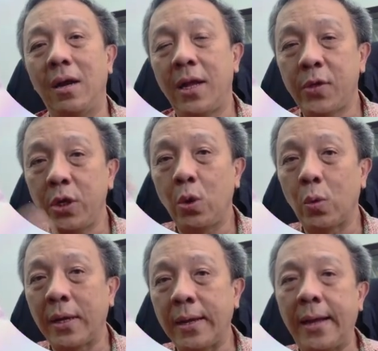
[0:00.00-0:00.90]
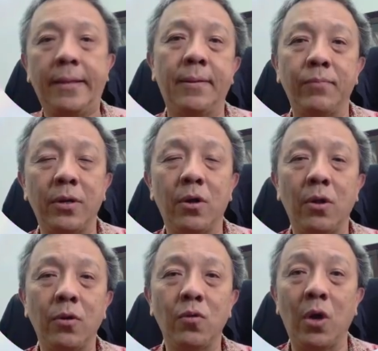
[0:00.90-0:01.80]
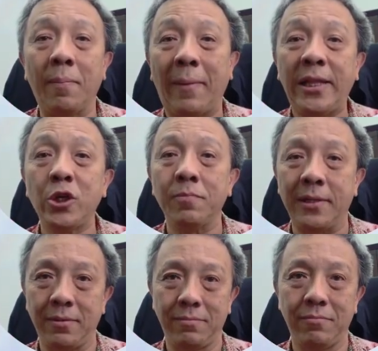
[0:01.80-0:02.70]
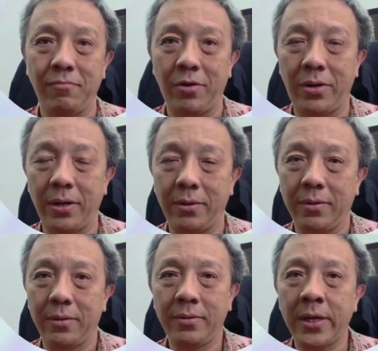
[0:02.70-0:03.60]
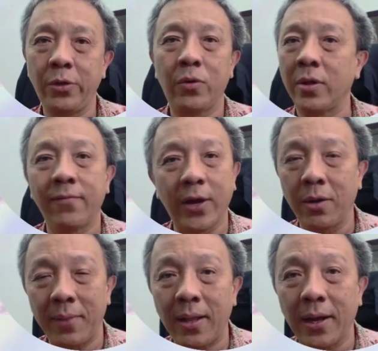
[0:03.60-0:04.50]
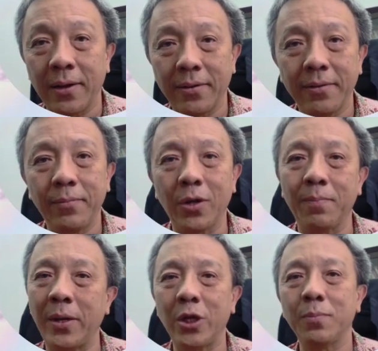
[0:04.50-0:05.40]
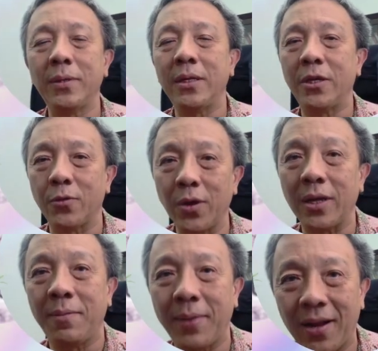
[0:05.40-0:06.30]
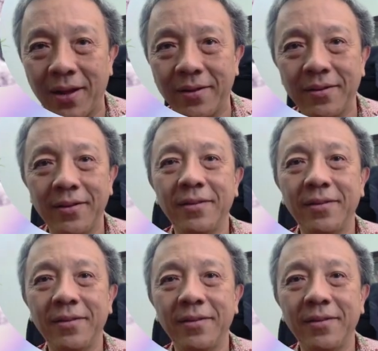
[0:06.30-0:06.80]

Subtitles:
Let's say you're looking at something on management, all right, then you cannot find a MEDLINE because management is not in MEDLINE.